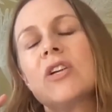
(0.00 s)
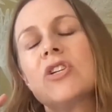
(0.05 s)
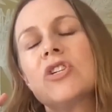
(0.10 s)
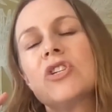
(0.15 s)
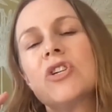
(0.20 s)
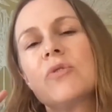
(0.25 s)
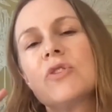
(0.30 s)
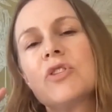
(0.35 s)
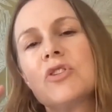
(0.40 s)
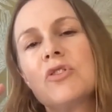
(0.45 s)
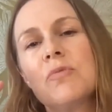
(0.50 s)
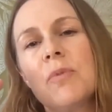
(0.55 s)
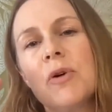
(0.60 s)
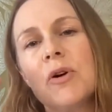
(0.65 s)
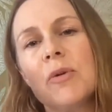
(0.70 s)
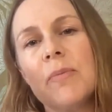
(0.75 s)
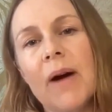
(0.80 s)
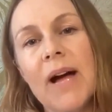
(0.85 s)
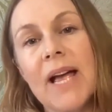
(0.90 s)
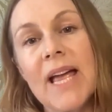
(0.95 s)
I chose to
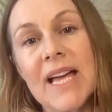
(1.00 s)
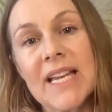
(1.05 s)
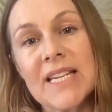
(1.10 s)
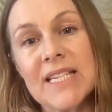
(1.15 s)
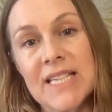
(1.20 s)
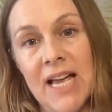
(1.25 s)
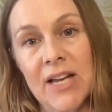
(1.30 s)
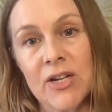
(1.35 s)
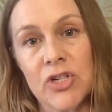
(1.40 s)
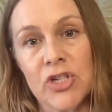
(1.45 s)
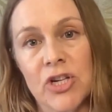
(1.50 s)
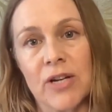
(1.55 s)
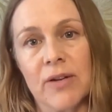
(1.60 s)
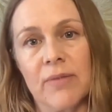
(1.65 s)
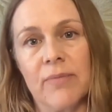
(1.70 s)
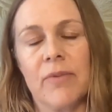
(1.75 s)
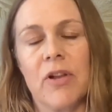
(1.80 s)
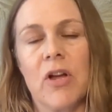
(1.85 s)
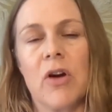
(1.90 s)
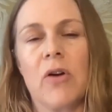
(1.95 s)
put my
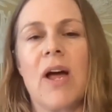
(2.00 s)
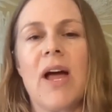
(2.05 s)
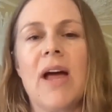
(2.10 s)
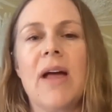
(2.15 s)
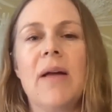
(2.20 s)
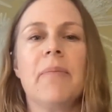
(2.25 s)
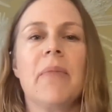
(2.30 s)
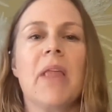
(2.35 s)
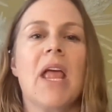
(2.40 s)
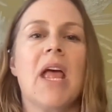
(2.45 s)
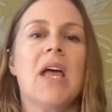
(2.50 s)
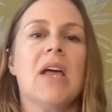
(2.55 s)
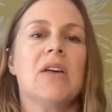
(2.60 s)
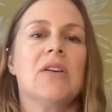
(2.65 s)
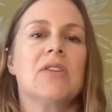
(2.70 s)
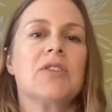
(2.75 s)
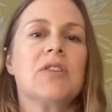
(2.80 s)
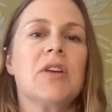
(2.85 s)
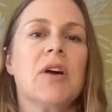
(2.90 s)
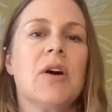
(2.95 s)
attention. Okay.
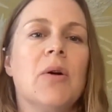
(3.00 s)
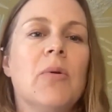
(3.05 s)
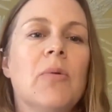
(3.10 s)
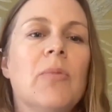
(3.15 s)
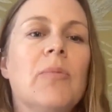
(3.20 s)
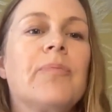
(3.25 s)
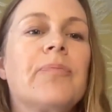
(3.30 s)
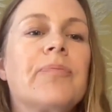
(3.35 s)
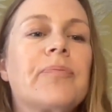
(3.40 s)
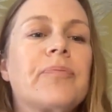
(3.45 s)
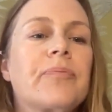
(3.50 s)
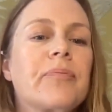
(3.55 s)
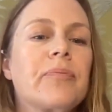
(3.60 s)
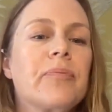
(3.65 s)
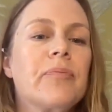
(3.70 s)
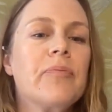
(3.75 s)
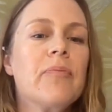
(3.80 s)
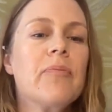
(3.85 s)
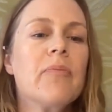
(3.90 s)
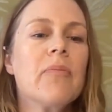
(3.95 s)
So
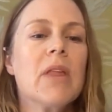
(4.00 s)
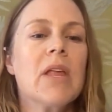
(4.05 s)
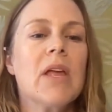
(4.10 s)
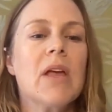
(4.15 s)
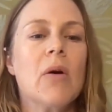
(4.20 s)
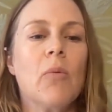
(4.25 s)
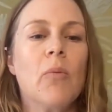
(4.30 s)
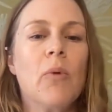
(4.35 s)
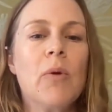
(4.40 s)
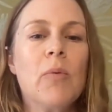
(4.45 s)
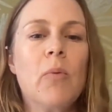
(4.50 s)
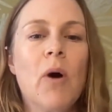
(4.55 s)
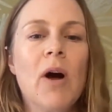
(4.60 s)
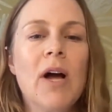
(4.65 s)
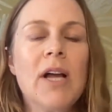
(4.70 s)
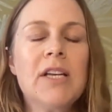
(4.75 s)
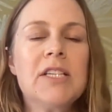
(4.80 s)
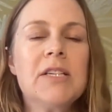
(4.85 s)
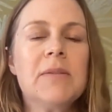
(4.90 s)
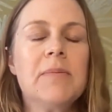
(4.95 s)
we
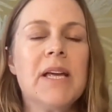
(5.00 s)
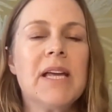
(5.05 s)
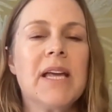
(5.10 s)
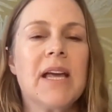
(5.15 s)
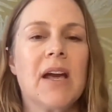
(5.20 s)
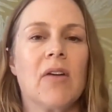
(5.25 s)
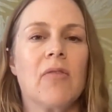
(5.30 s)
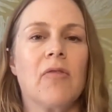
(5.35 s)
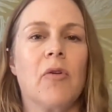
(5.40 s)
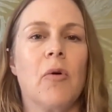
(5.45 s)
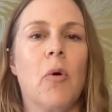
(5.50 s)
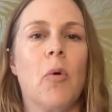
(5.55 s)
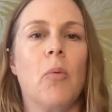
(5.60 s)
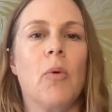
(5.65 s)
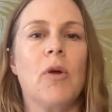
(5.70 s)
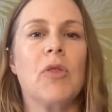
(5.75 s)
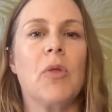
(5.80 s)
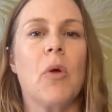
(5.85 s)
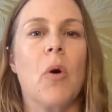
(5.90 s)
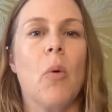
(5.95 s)
want to be careful
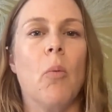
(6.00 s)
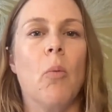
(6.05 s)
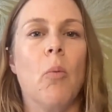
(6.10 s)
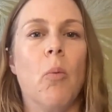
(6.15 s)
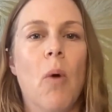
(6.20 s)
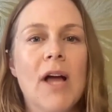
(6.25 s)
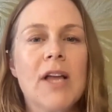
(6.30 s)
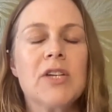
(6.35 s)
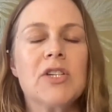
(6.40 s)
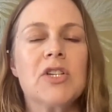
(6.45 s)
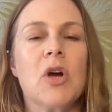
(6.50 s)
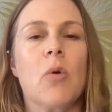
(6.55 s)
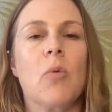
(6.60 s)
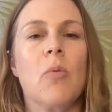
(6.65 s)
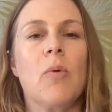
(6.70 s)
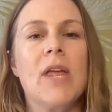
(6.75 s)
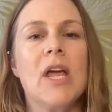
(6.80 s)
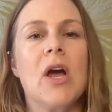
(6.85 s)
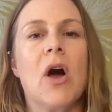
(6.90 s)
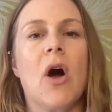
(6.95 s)
with what
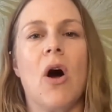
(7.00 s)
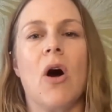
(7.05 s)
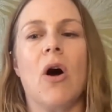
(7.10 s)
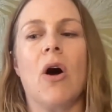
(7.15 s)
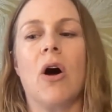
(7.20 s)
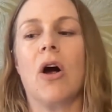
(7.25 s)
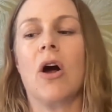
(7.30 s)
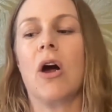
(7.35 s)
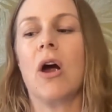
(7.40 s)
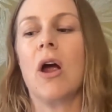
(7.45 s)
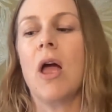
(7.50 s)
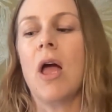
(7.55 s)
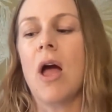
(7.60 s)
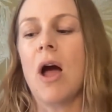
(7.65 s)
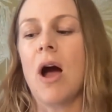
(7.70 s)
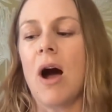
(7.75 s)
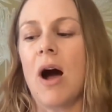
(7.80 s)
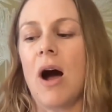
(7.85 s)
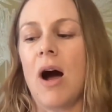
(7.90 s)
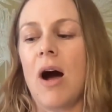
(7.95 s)
we are
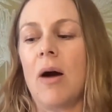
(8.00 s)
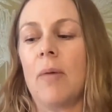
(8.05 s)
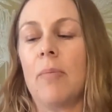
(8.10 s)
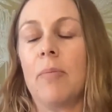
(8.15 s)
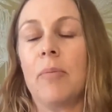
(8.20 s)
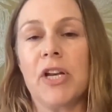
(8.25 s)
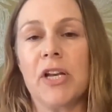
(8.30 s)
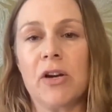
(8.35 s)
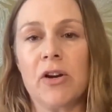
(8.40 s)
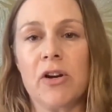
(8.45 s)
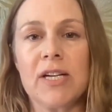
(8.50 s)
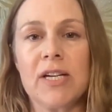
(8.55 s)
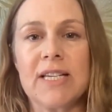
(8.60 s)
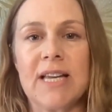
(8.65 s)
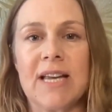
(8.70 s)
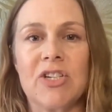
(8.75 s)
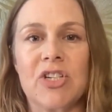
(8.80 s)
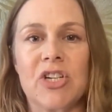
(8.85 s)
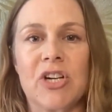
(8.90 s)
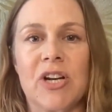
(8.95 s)
putting our
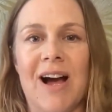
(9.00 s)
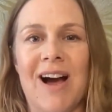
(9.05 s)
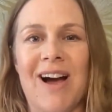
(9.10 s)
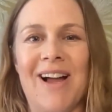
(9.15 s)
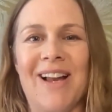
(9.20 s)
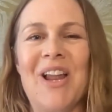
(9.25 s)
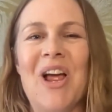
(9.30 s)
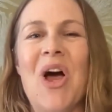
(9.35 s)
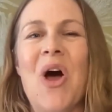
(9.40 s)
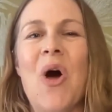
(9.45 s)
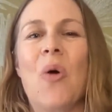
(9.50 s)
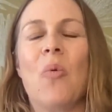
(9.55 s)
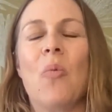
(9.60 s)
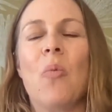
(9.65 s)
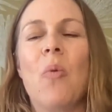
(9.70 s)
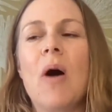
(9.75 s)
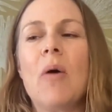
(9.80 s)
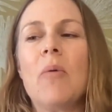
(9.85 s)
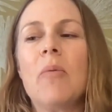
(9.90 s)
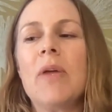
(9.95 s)
attention on,
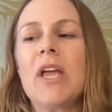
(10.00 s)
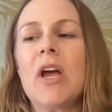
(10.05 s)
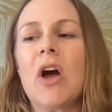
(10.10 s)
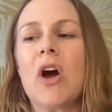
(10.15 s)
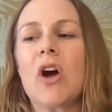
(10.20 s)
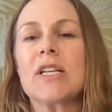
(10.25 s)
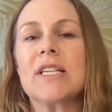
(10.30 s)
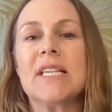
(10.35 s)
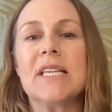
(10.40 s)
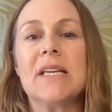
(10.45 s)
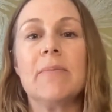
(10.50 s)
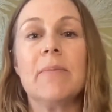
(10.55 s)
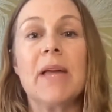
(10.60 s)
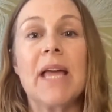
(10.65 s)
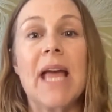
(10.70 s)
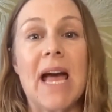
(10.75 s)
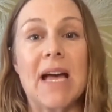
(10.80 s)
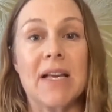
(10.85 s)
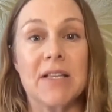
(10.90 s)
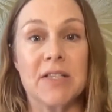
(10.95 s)
what we are
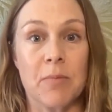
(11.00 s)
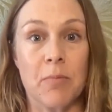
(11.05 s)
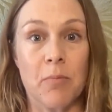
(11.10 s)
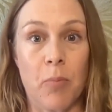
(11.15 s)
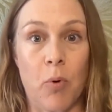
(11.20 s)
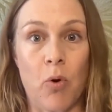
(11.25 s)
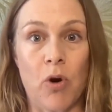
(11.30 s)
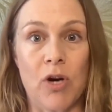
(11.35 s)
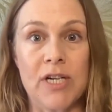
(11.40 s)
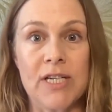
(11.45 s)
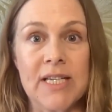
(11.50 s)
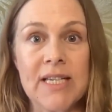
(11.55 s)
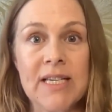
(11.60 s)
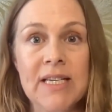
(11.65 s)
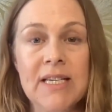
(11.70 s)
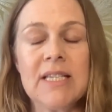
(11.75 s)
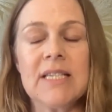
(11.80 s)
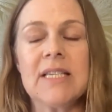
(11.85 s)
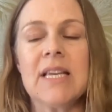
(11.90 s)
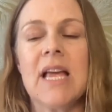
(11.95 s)
deeming as
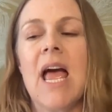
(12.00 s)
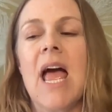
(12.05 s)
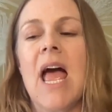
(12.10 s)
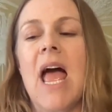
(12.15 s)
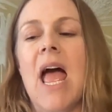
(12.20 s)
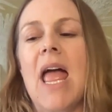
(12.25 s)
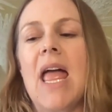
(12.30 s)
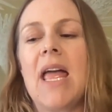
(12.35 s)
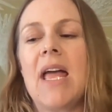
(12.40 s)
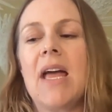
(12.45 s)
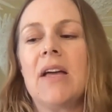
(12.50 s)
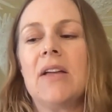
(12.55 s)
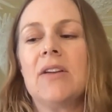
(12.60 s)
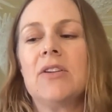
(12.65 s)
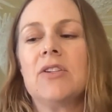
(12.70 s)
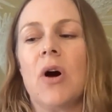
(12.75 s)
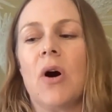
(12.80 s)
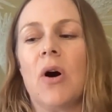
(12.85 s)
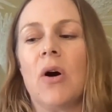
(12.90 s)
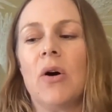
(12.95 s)
important,
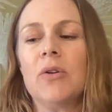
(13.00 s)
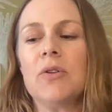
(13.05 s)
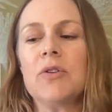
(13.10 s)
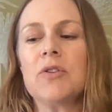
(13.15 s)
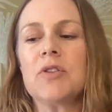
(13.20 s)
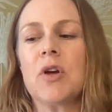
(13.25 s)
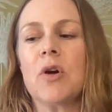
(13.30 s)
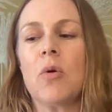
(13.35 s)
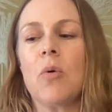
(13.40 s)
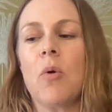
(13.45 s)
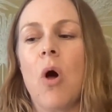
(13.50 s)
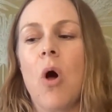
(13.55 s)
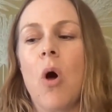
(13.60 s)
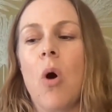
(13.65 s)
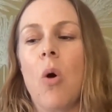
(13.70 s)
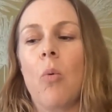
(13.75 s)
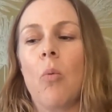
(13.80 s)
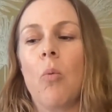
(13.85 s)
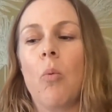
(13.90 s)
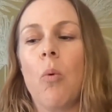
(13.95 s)
and also
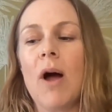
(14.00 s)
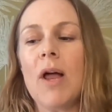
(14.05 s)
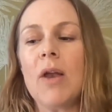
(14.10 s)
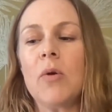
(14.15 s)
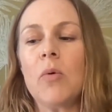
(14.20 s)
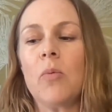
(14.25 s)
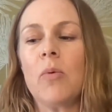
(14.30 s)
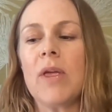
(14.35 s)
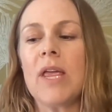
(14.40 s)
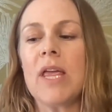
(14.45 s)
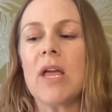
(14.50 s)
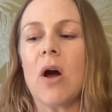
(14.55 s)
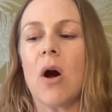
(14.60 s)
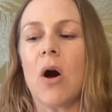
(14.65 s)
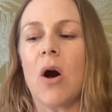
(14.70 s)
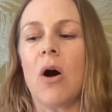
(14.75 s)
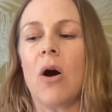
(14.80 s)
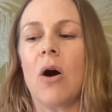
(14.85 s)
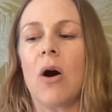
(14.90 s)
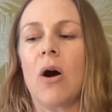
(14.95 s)
what we
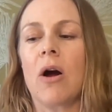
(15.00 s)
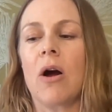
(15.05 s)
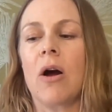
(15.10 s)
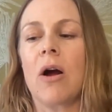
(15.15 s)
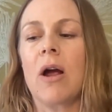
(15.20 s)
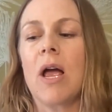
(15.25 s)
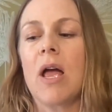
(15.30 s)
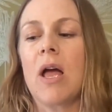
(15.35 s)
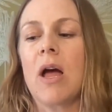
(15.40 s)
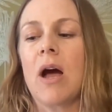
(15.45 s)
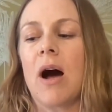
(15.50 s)
are